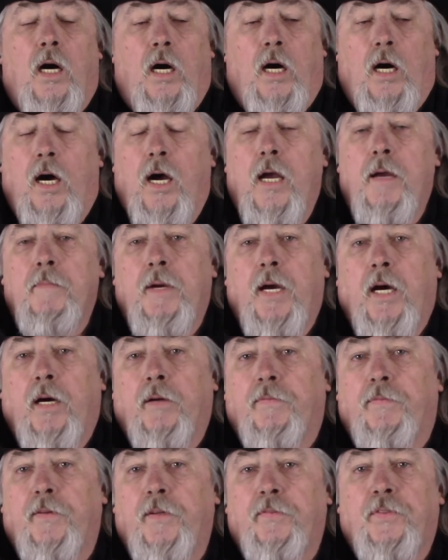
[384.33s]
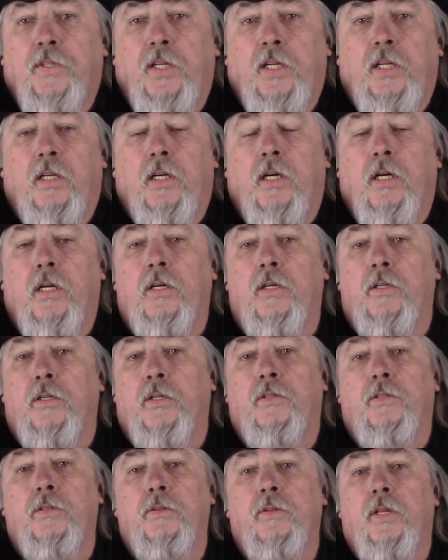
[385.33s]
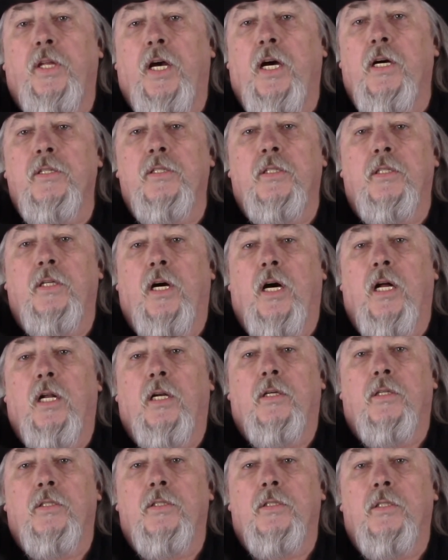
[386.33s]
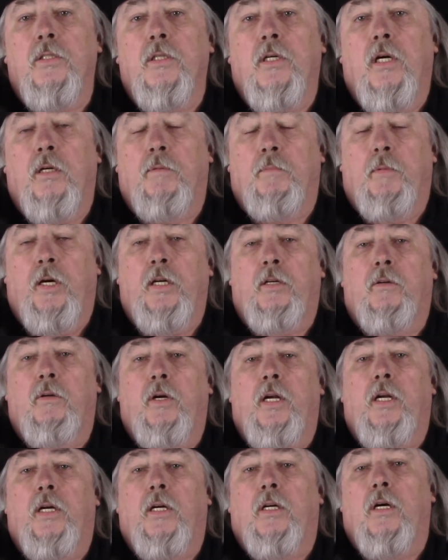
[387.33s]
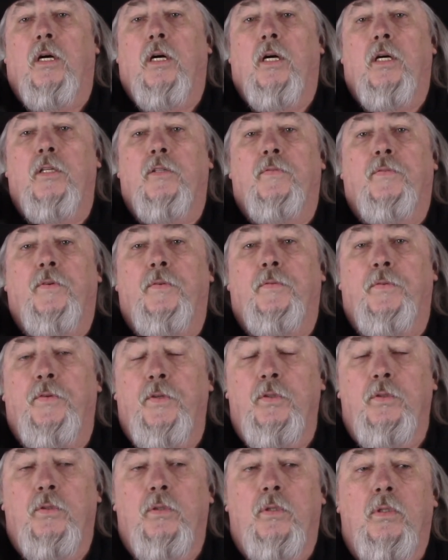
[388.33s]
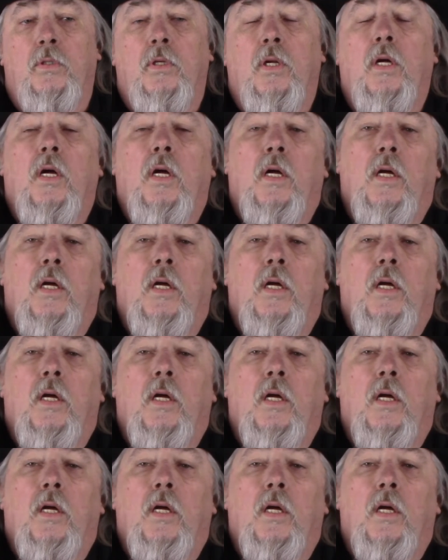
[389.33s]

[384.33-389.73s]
I'm out $1,500 to $2,000 on my credit cards for fuel,